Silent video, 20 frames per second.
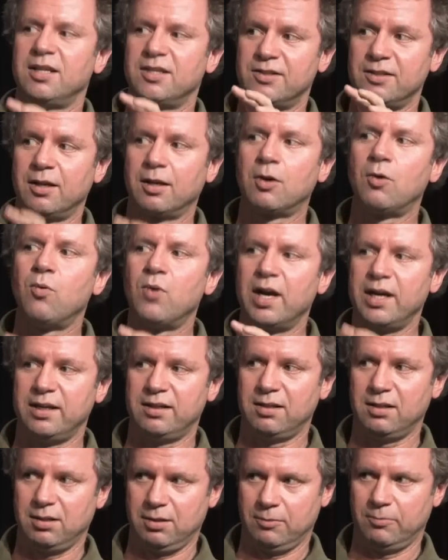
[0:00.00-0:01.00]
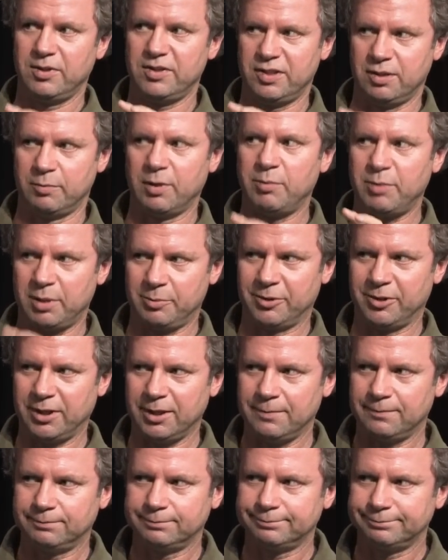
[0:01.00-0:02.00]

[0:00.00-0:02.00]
It's not quite what's in my memory.